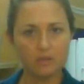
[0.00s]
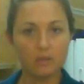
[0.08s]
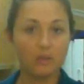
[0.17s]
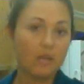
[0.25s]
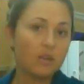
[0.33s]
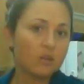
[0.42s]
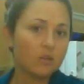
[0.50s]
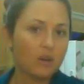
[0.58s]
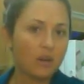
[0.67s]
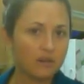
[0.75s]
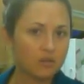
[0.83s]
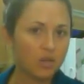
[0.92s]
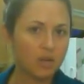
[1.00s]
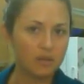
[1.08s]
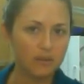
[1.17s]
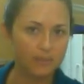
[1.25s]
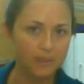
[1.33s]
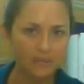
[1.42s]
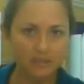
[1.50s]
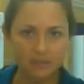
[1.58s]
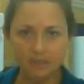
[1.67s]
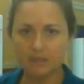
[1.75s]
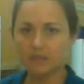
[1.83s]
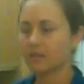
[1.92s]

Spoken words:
and then you've got chocolate pieces.